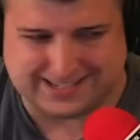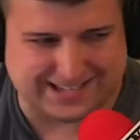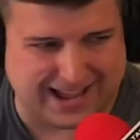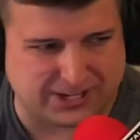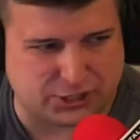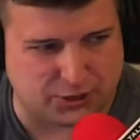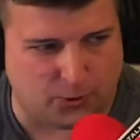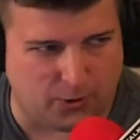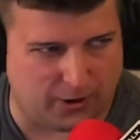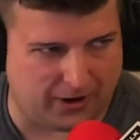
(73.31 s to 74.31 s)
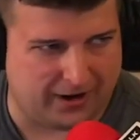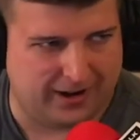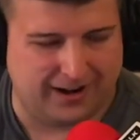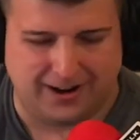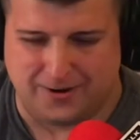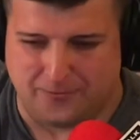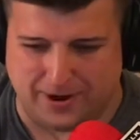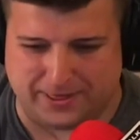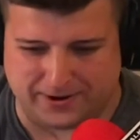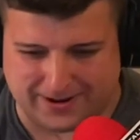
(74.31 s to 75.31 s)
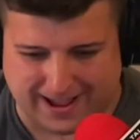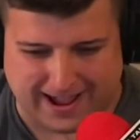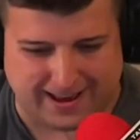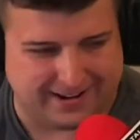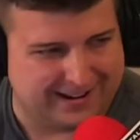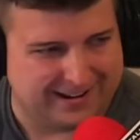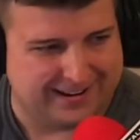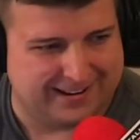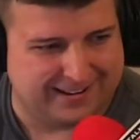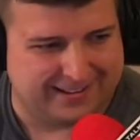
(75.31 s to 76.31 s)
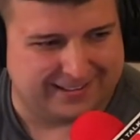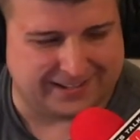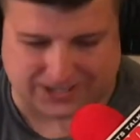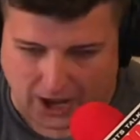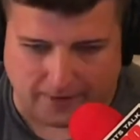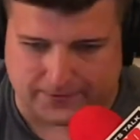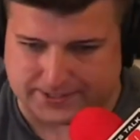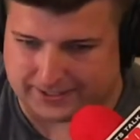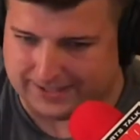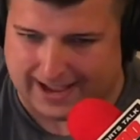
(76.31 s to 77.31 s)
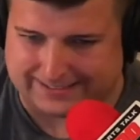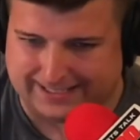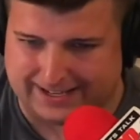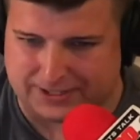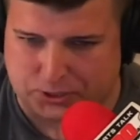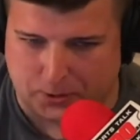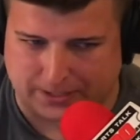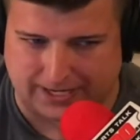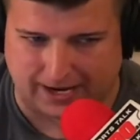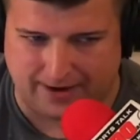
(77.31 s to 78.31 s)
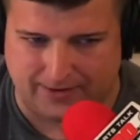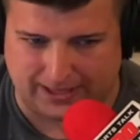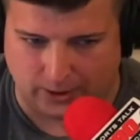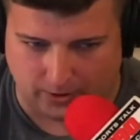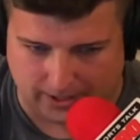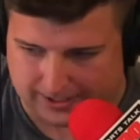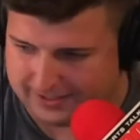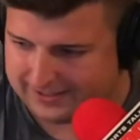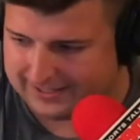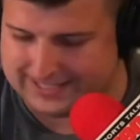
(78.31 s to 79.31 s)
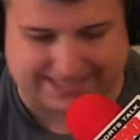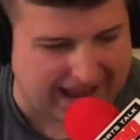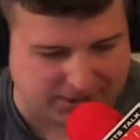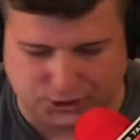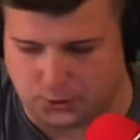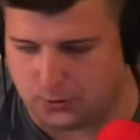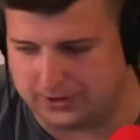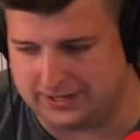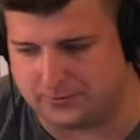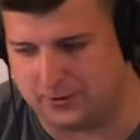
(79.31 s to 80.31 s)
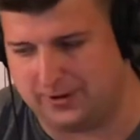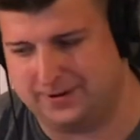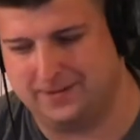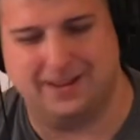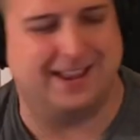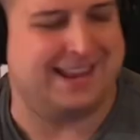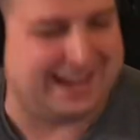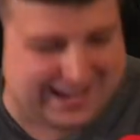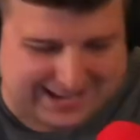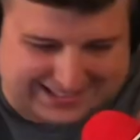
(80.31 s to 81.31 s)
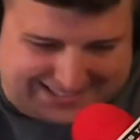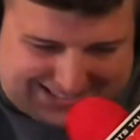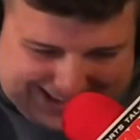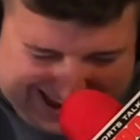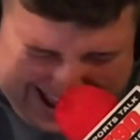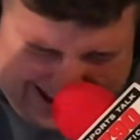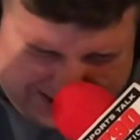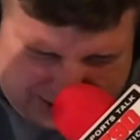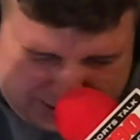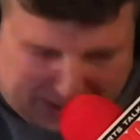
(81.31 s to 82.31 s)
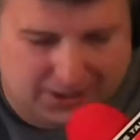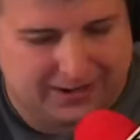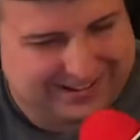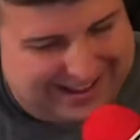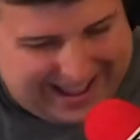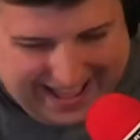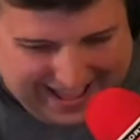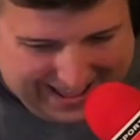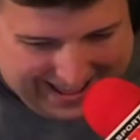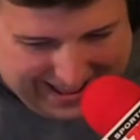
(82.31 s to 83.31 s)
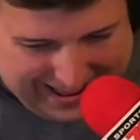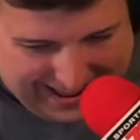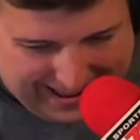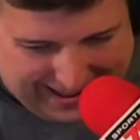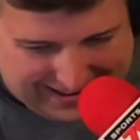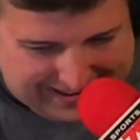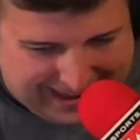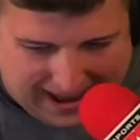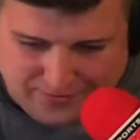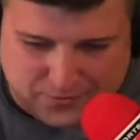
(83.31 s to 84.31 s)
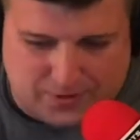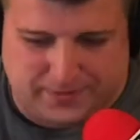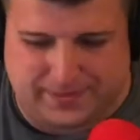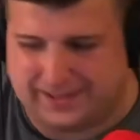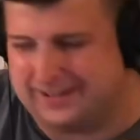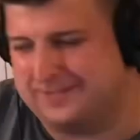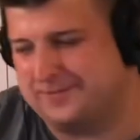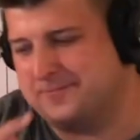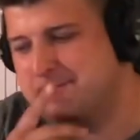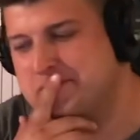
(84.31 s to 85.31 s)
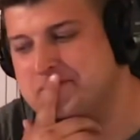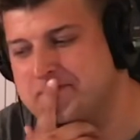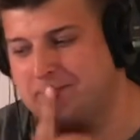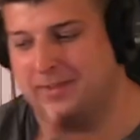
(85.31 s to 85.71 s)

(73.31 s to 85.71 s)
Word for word: he's not sure whether or not the Dolphins are locked in on Tua Tagovailoa. He's not we sure. Knew Leroy. this. We knew he this. This is not. not a, sh- ah, this is not Everyone's a shocker.